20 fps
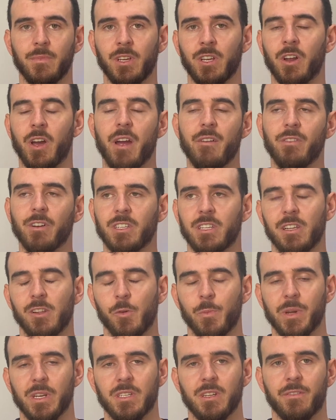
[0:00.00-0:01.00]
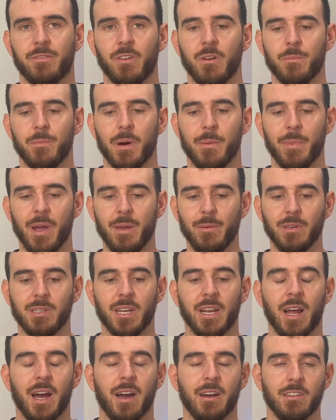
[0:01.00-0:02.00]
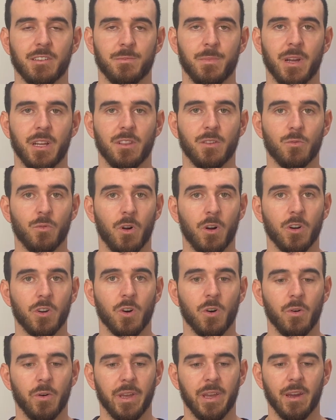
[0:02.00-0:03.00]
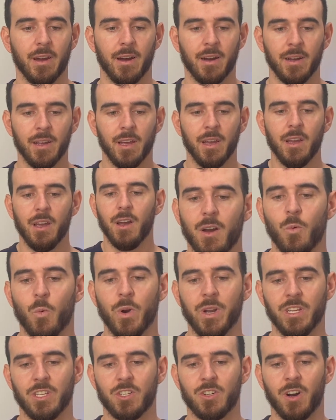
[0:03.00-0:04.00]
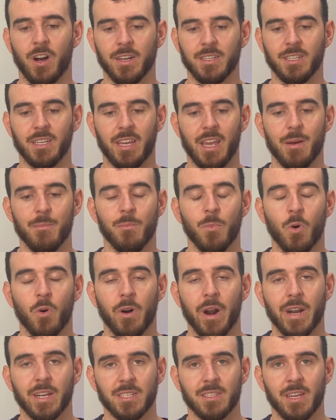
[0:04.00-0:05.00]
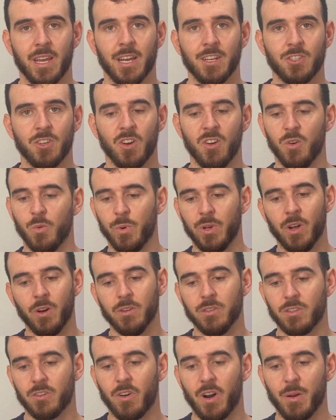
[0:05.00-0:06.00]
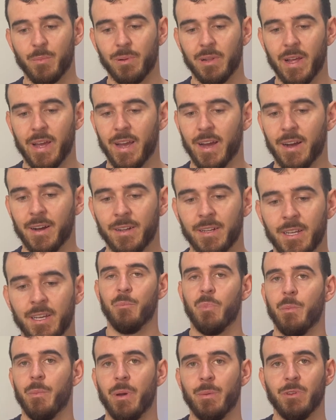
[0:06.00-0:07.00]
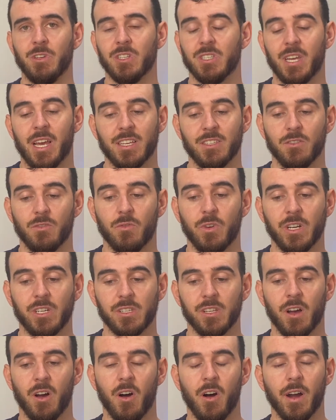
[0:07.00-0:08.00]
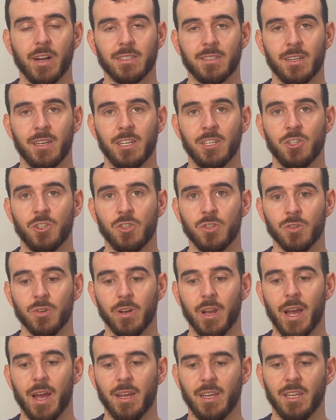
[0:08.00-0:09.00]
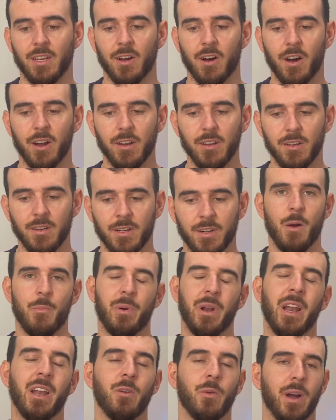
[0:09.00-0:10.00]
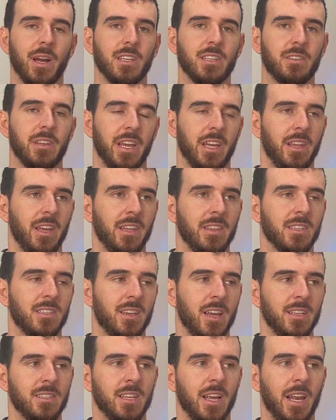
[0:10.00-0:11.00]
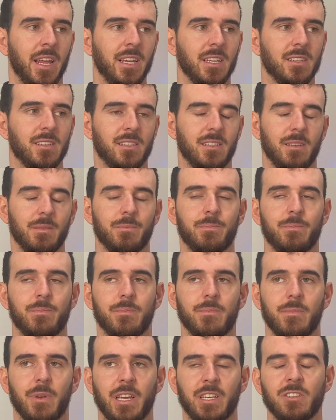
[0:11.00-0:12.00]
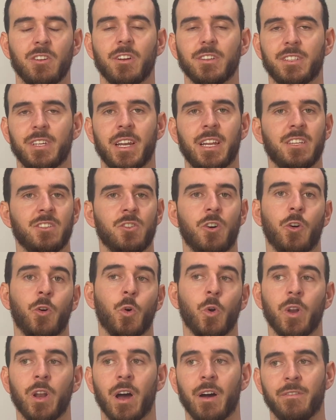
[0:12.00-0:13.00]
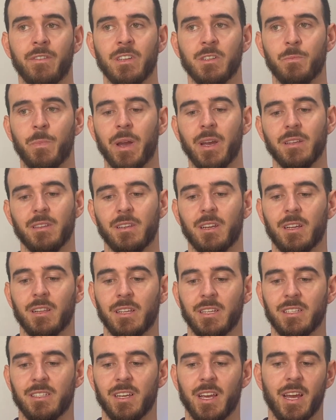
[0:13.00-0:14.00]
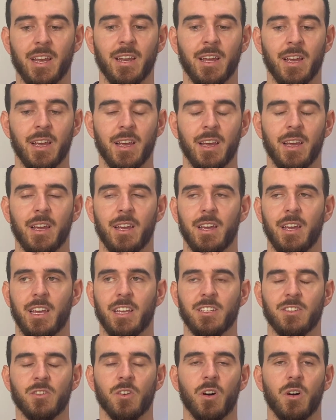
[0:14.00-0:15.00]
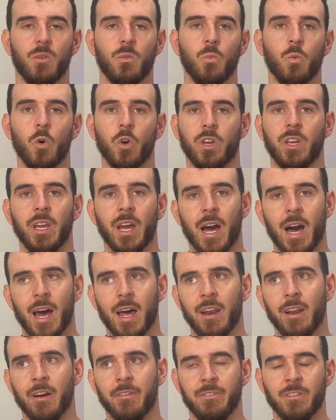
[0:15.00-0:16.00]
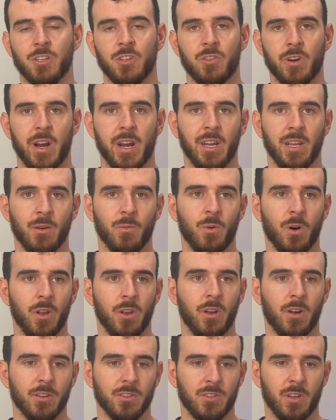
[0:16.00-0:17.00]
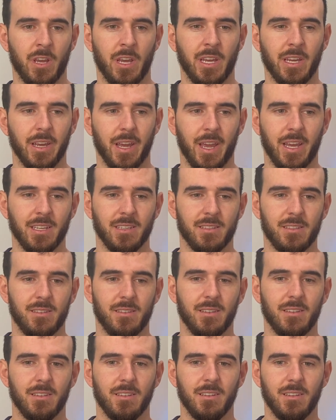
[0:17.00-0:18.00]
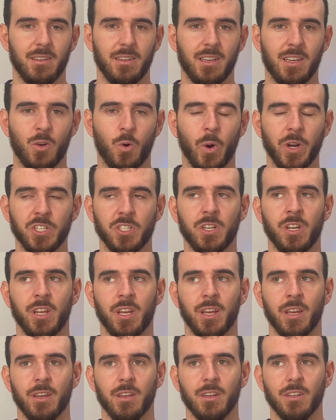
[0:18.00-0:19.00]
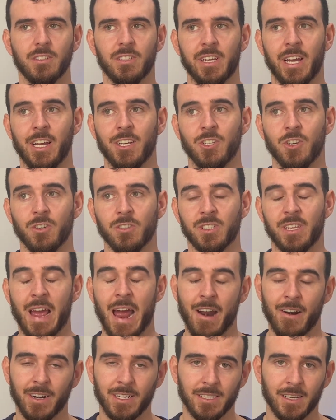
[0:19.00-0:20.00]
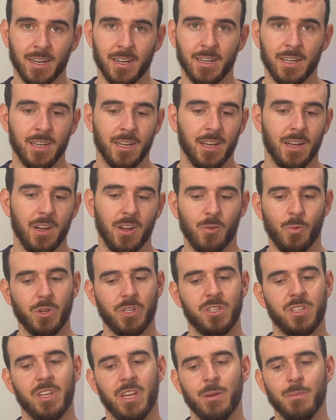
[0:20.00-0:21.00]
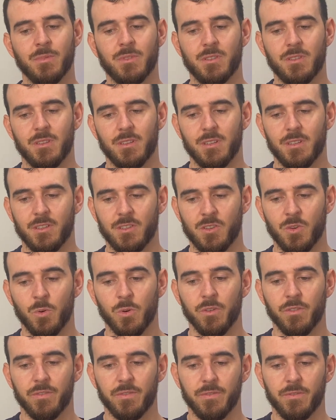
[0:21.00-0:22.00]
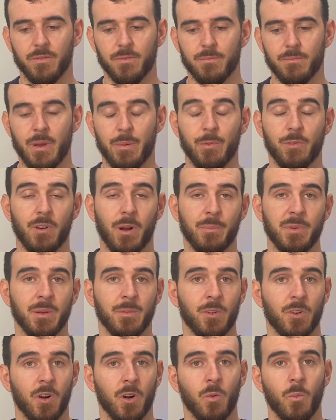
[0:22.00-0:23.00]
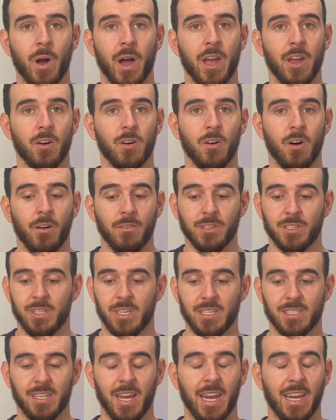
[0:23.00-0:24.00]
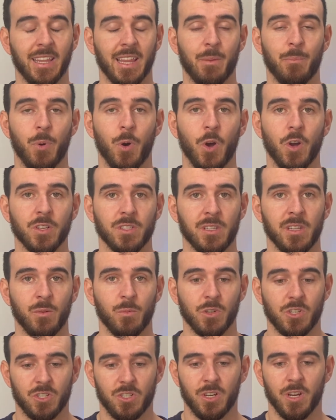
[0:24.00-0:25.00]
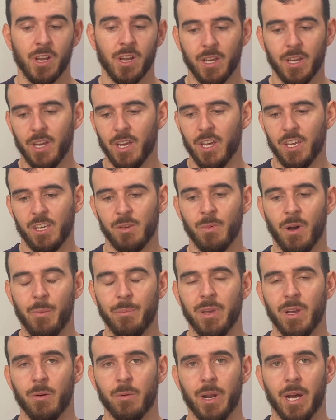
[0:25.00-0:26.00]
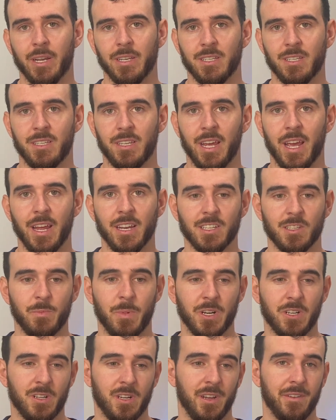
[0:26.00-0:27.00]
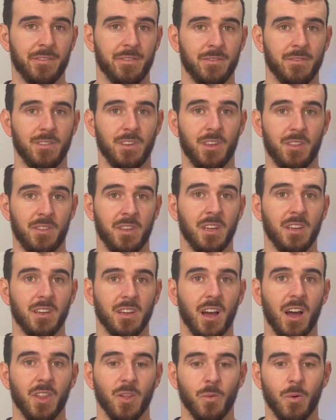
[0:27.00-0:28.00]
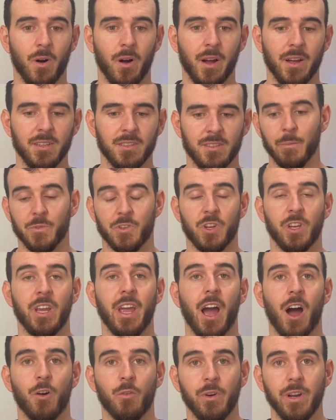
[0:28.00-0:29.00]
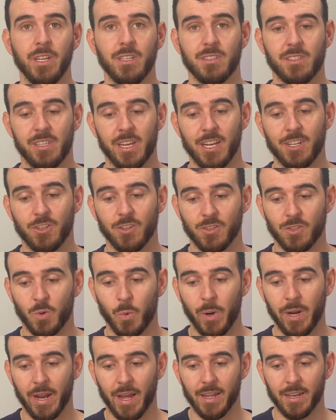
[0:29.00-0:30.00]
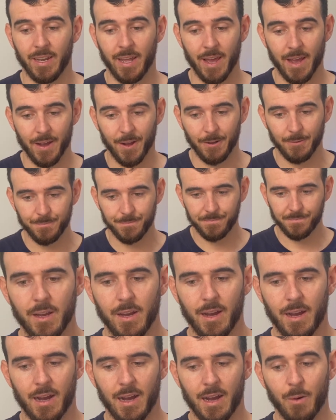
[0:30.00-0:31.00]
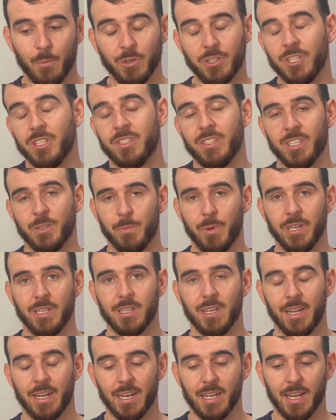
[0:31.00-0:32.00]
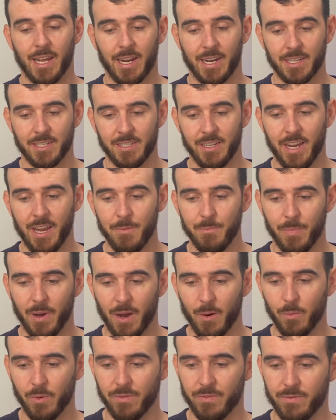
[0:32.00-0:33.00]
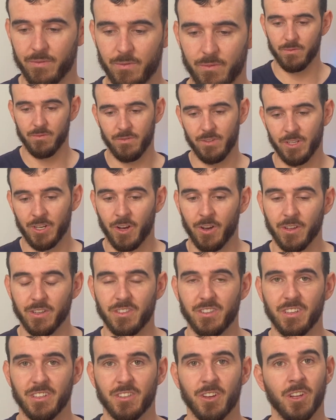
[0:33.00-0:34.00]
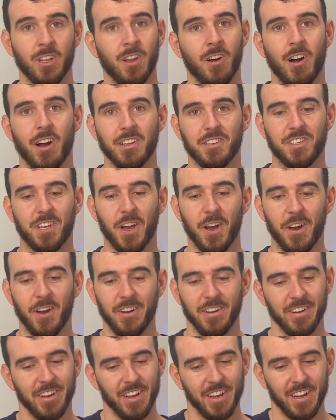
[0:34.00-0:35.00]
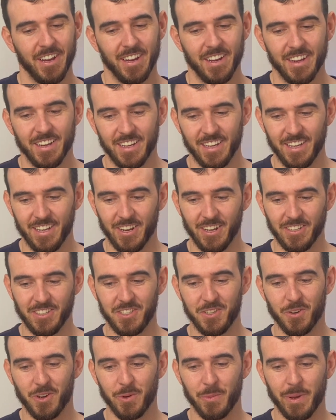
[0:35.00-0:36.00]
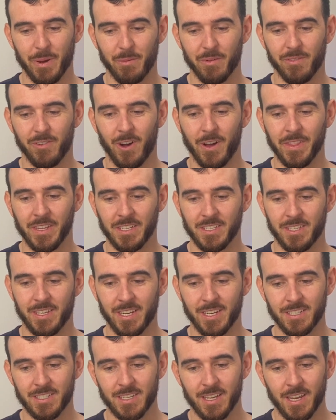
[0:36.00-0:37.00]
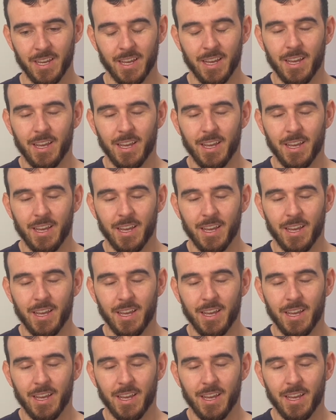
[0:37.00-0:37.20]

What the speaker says: You know, everyone's a little bit different, but maybe Ten Hag has made the wrong call here when he's tried to get more out of Sancho, who we know is a great player, but maybe just hasn't reached the heights that he should at United. But anyways, in the sense that he's not said he's not good enough, he's basically said he's not working hard enough in training and whatnot. So he's questioning Sancho's character, which seems to have maybe rubbed him the wrong way, or obviously he's taken that personally, which you might be able to understand, especially if you think otherwise. So yeah, I'll read Sancho's tweet out now, which has since been deleted, like I said, but you know, it's online, so you know, you're still going to be able to find these things.